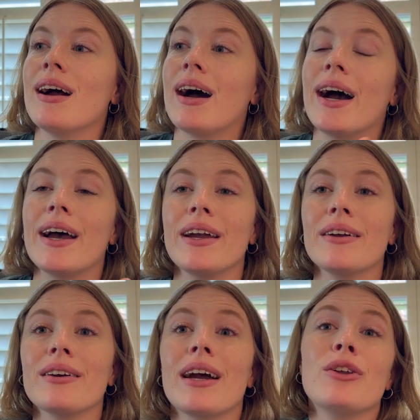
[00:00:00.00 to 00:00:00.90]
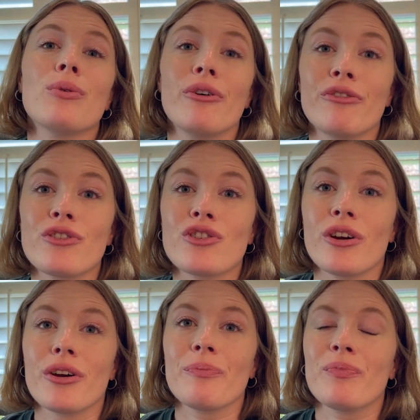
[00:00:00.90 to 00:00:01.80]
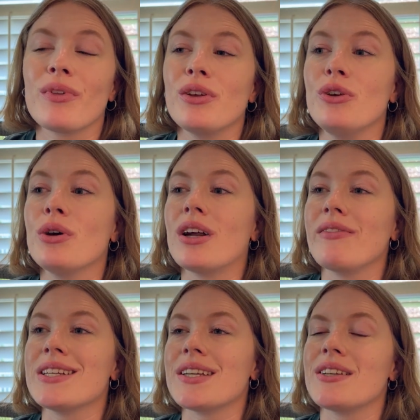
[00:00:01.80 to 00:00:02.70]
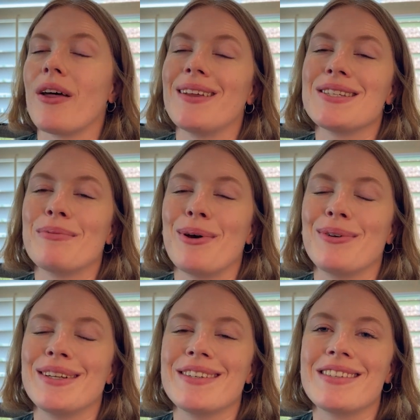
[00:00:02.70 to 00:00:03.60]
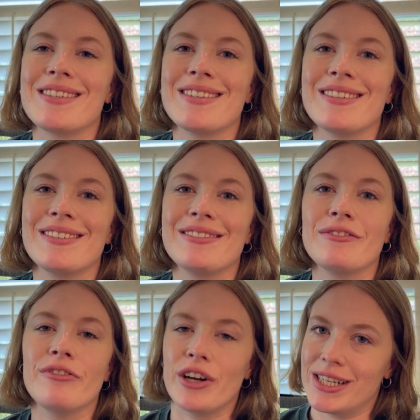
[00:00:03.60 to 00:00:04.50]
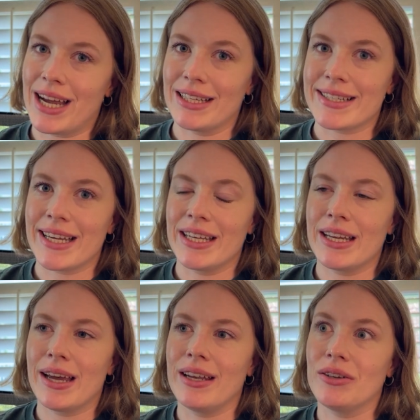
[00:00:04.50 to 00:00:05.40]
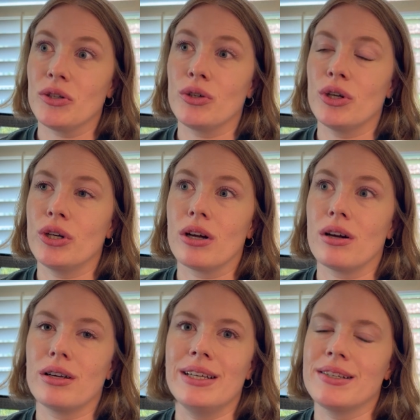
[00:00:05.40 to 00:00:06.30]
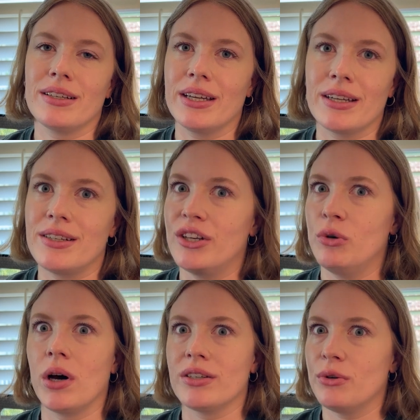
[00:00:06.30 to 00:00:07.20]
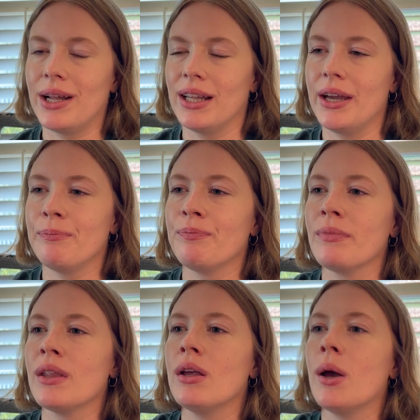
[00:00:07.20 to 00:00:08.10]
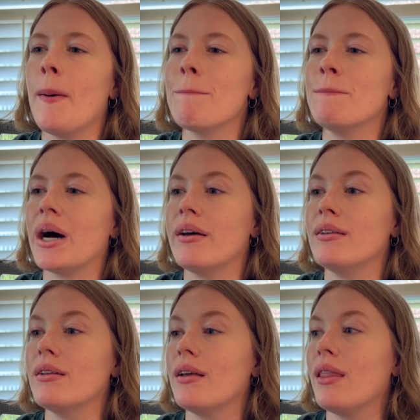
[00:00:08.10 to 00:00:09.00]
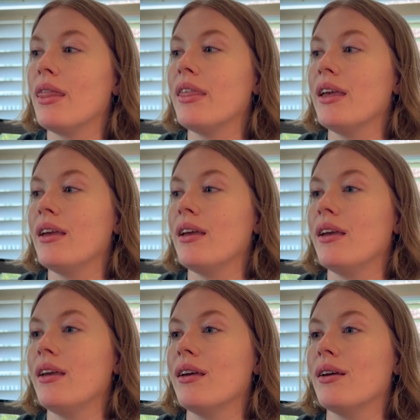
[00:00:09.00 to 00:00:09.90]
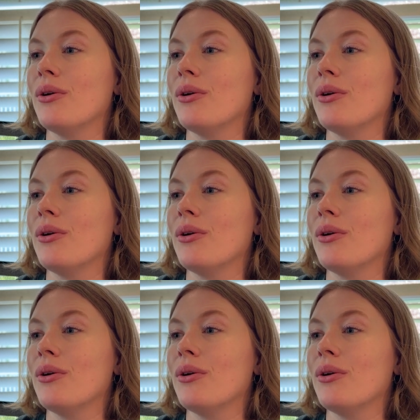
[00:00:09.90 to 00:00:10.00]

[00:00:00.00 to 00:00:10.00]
I don't know for sure. You can obviously tell that Simone is very talented and could easily continue on to LA, but the